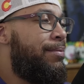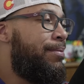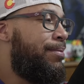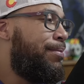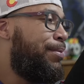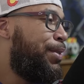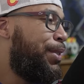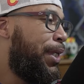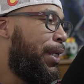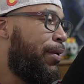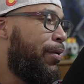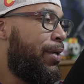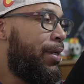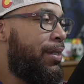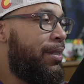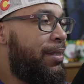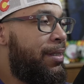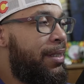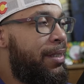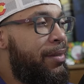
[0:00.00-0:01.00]
Jerry,
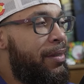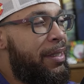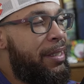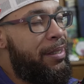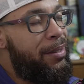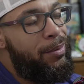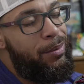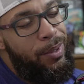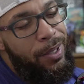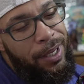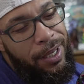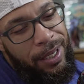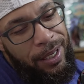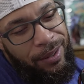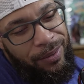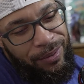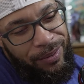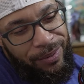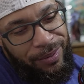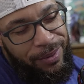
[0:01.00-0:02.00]
Siri,
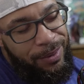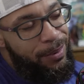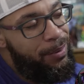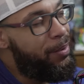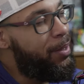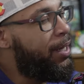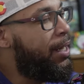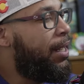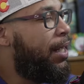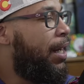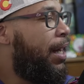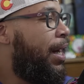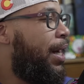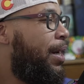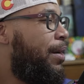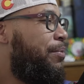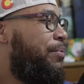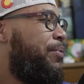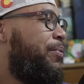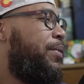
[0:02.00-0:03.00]
rough.
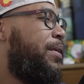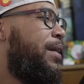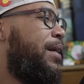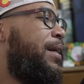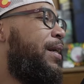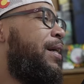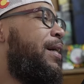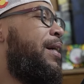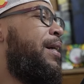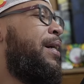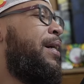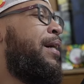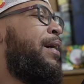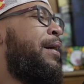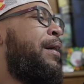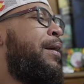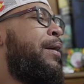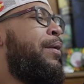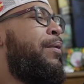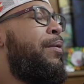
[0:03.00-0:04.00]
Rough,
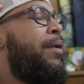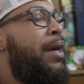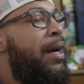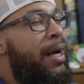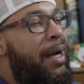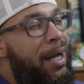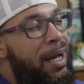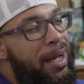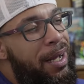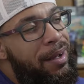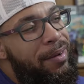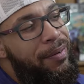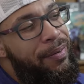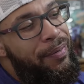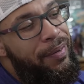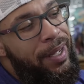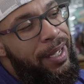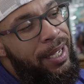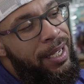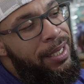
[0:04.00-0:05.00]
rough,
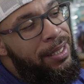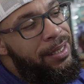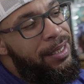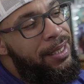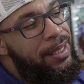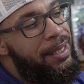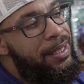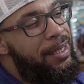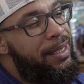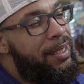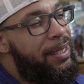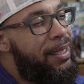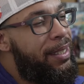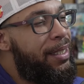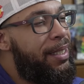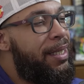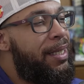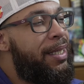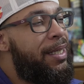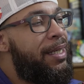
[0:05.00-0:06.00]
Agent.
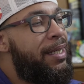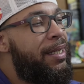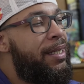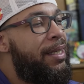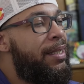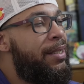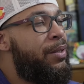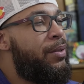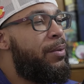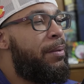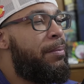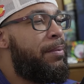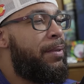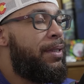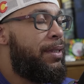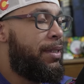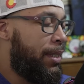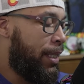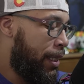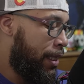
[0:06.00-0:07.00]
This is what I'm gonna
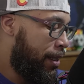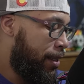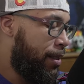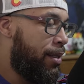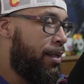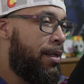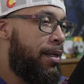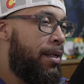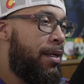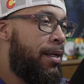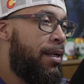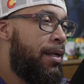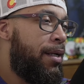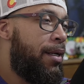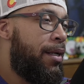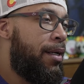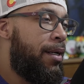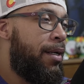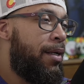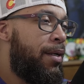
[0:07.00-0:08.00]
say.
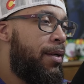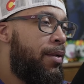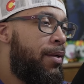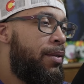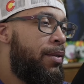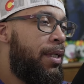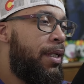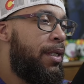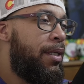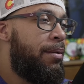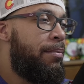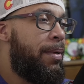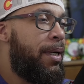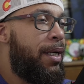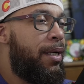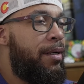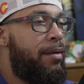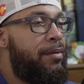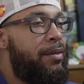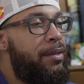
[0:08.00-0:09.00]
Who's he in the mic
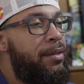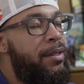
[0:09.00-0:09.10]
off to?